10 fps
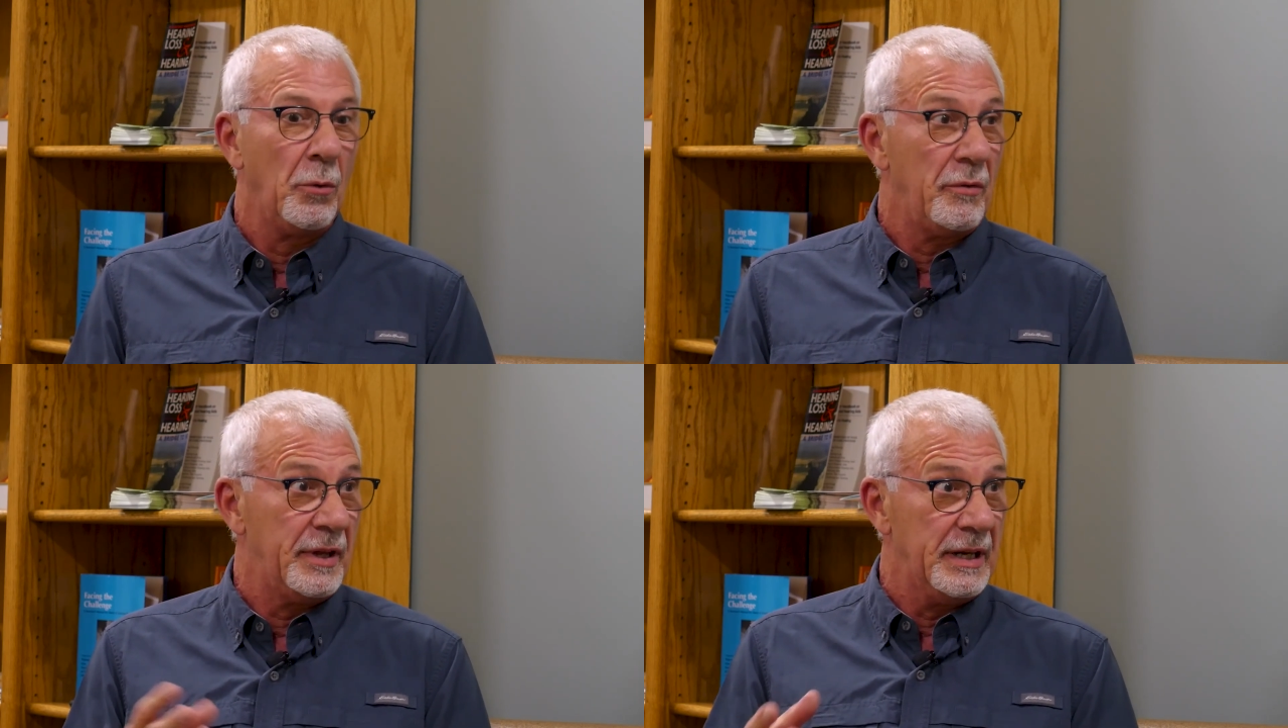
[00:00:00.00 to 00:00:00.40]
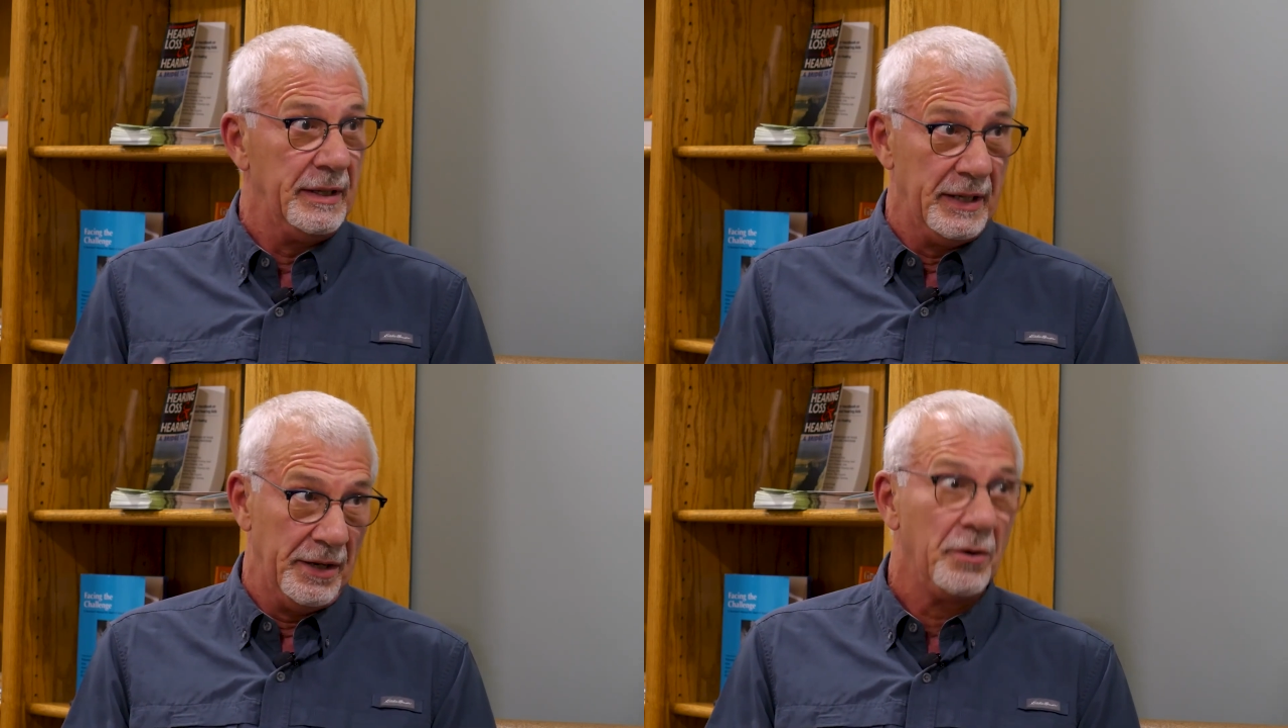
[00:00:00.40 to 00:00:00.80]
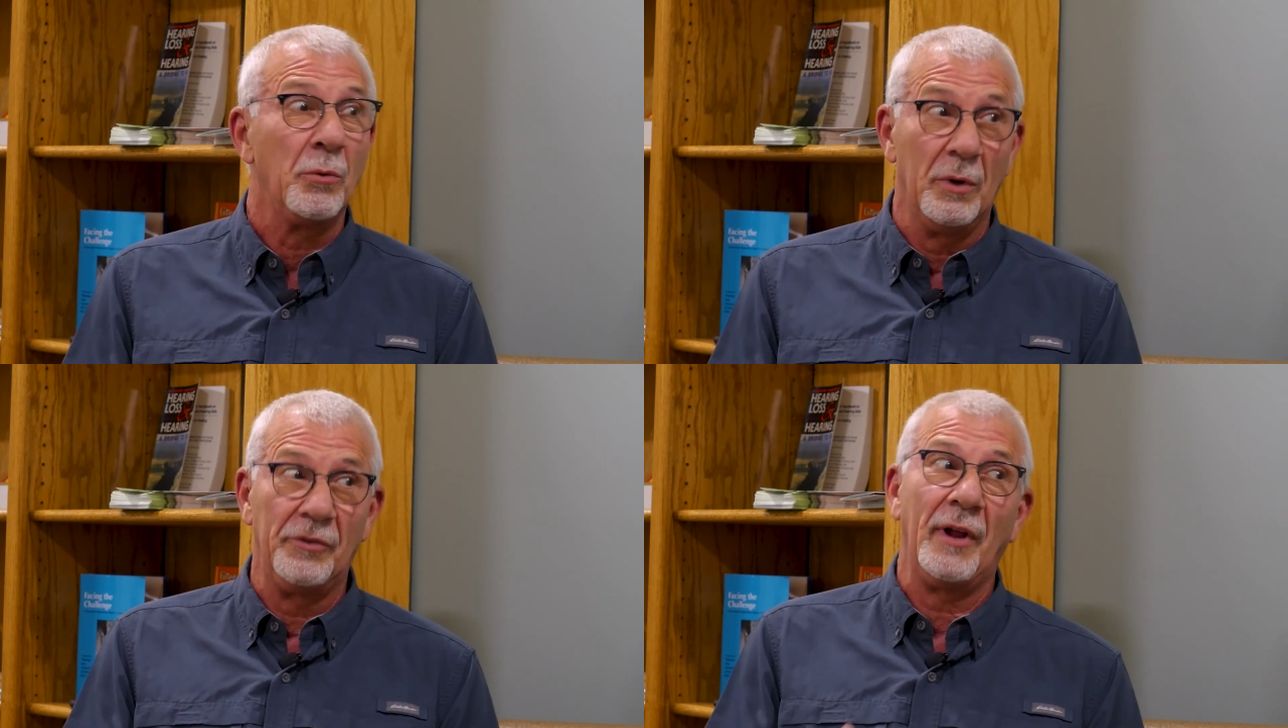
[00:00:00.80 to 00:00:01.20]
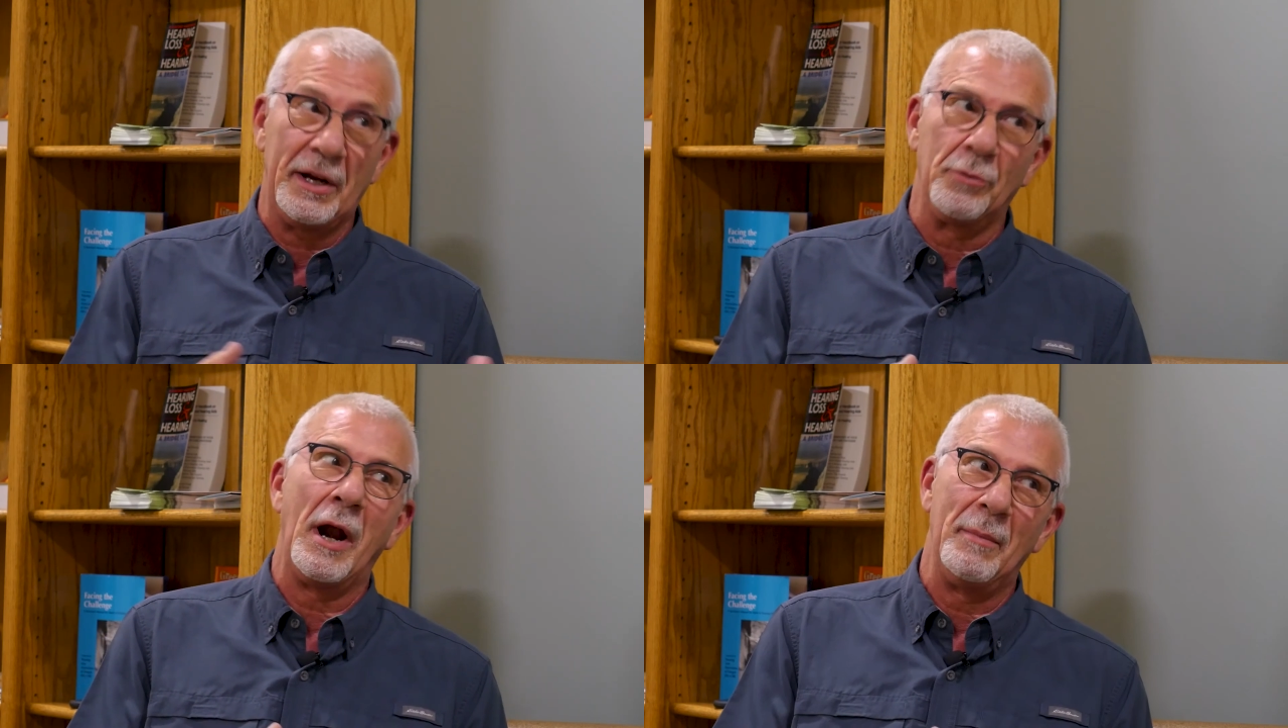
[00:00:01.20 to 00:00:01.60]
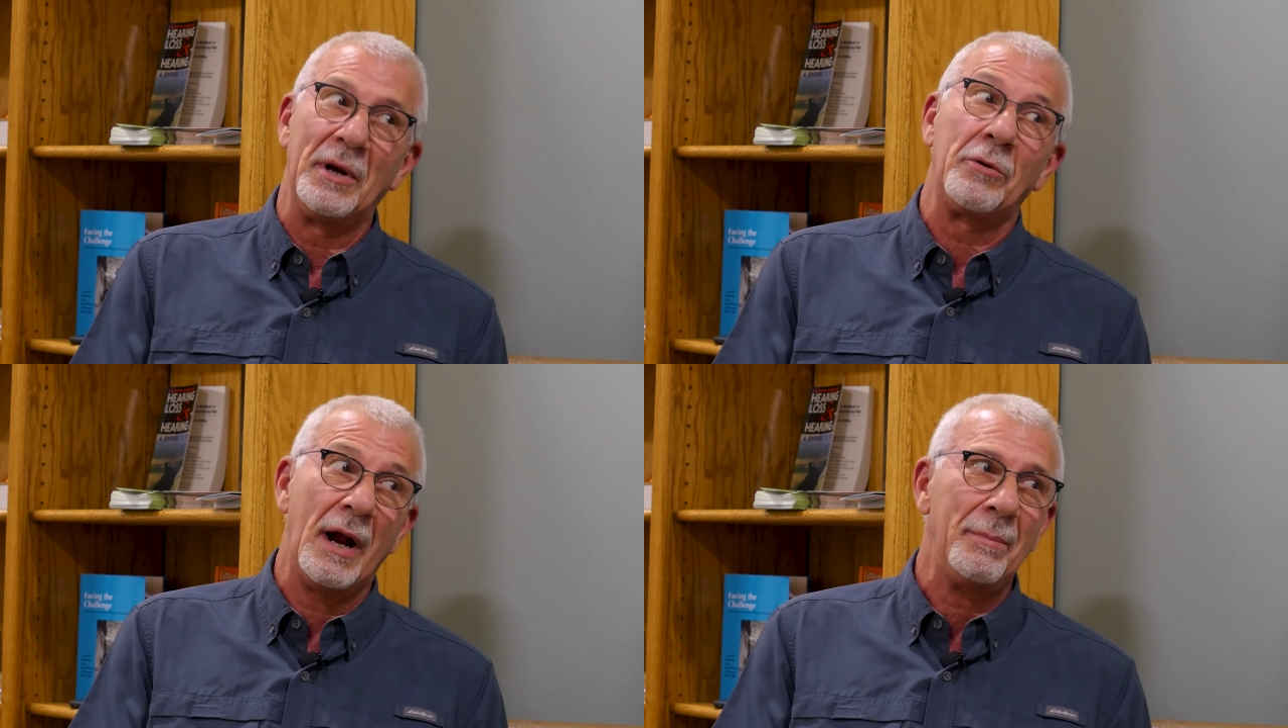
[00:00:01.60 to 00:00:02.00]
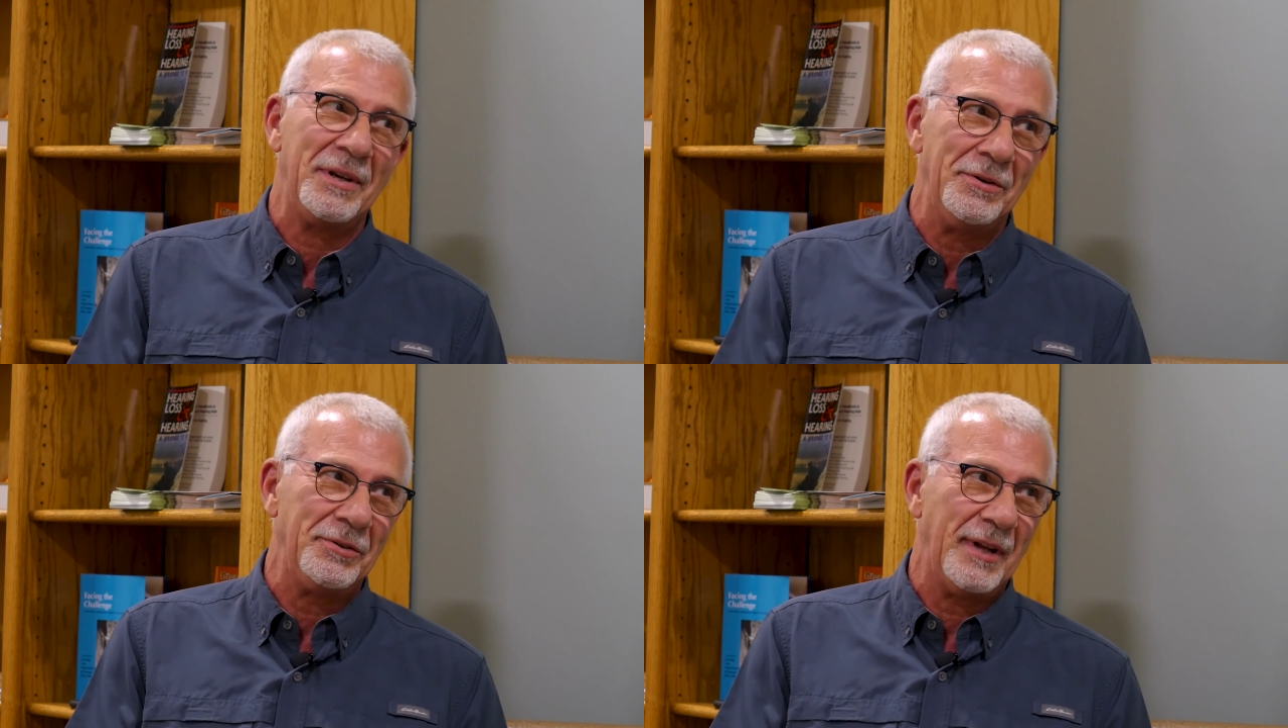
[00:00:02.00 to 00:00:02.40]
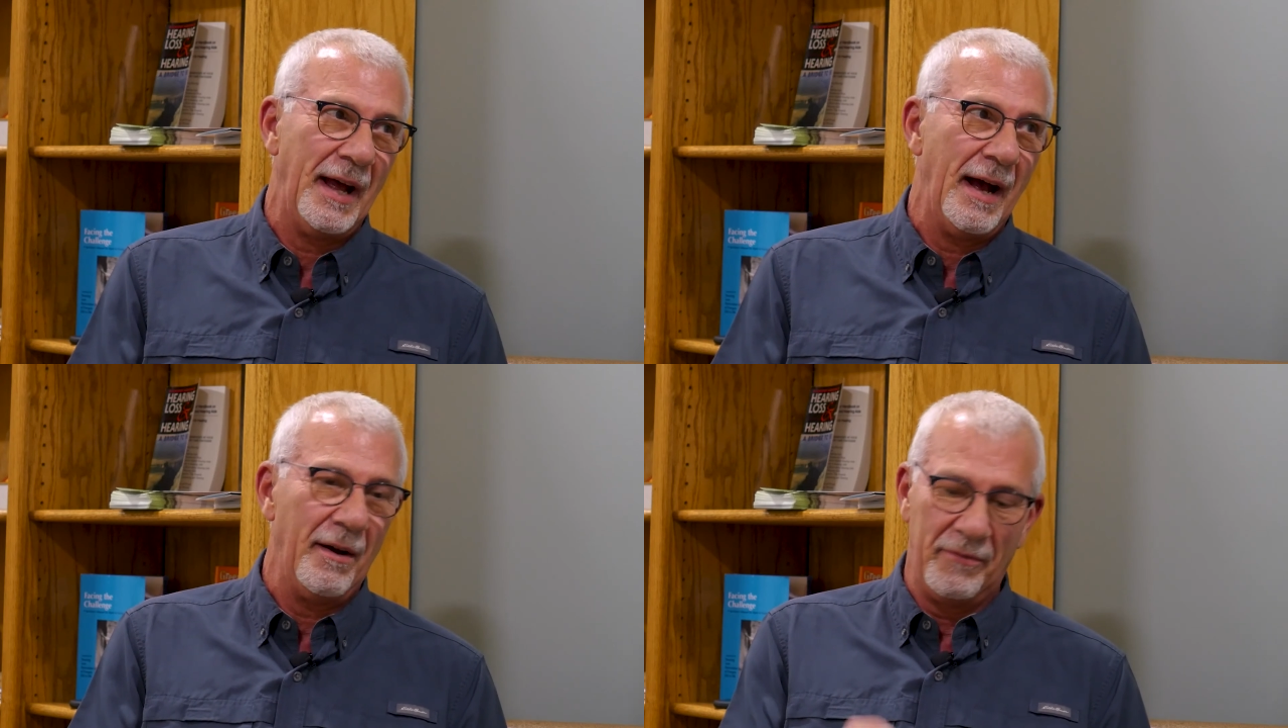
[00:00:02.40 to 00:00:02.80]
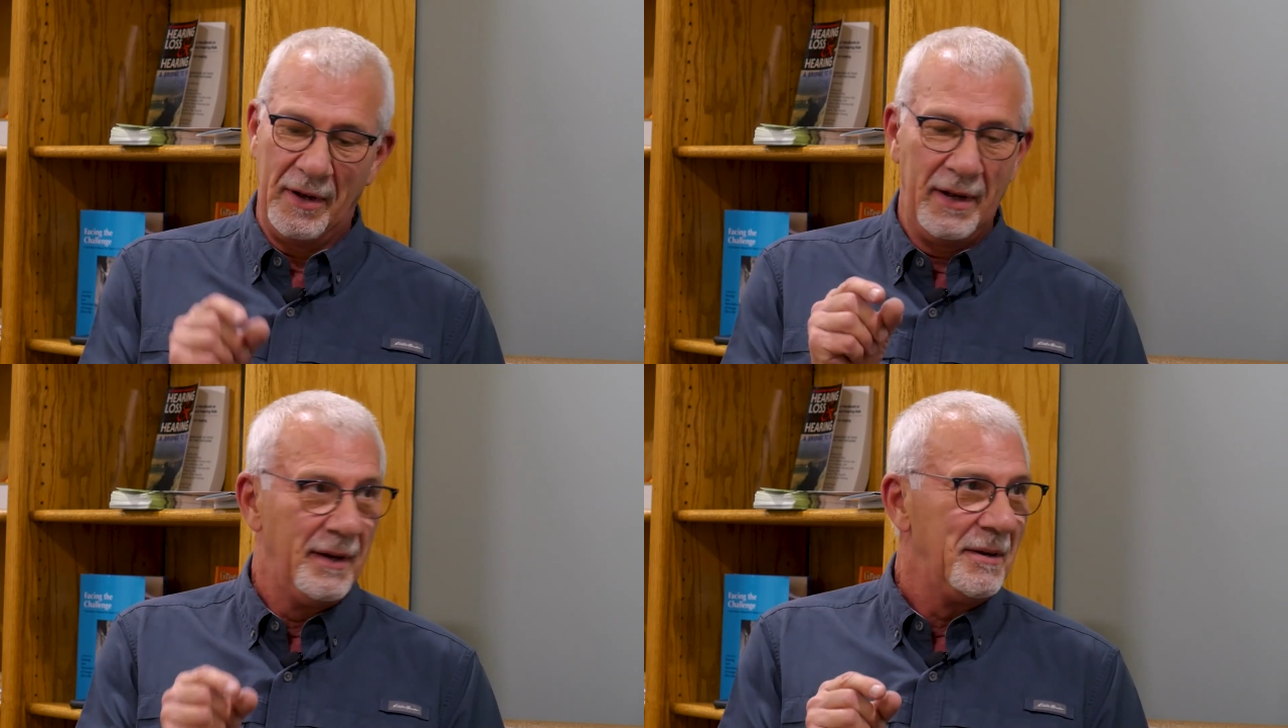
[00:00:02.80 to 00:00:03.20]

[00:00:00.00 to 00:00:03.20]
with the in-the-ear ones like Grandma and Grandpa used to have, mm-hmm.